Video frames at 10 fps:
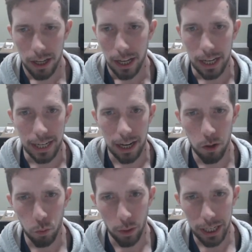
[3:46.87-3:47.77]
and now
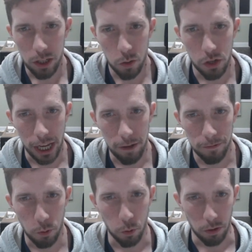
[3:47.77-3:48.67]
White goes
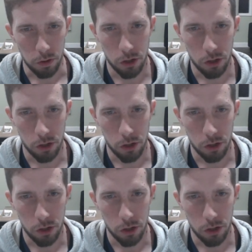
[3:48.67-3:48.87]
a4.